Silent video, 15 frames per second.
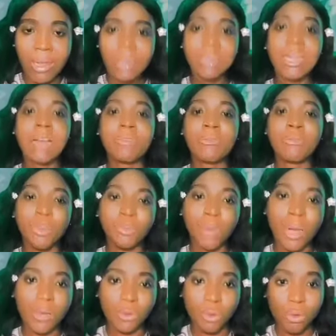Their
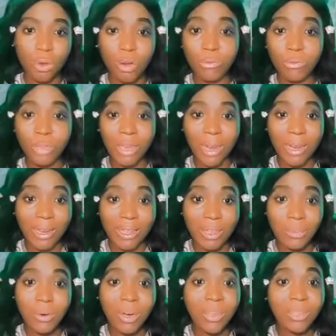feedback to you of their
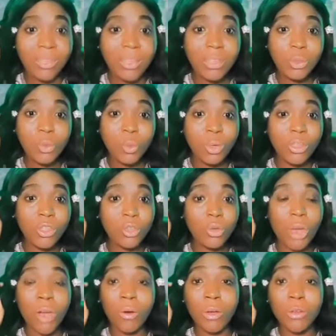experience is what you
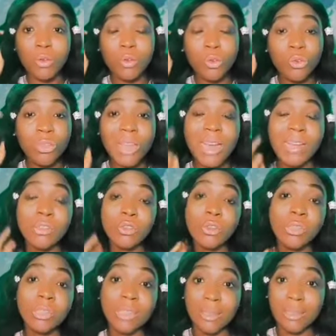are going to use as
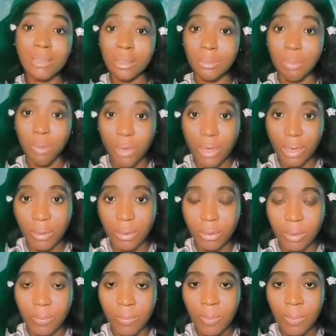your testimonials.